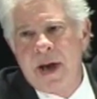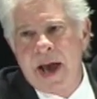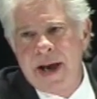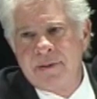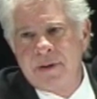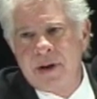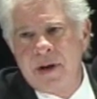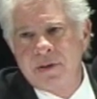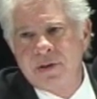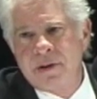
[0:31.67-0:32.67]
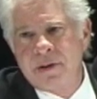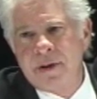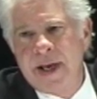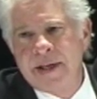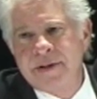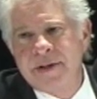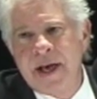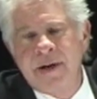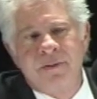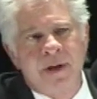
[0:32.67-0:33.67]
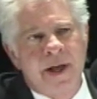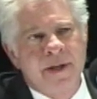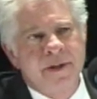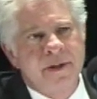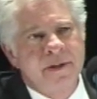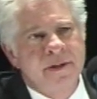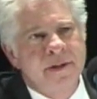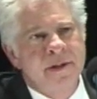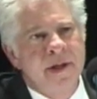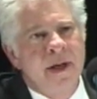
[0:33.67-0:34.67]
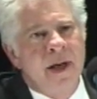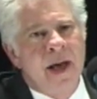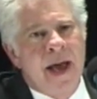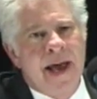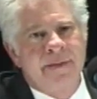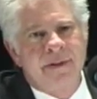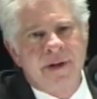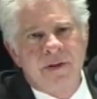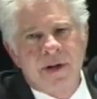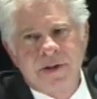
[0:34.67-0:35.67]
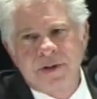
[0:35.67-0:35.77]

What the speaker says: agriculture and state relations at the U.S.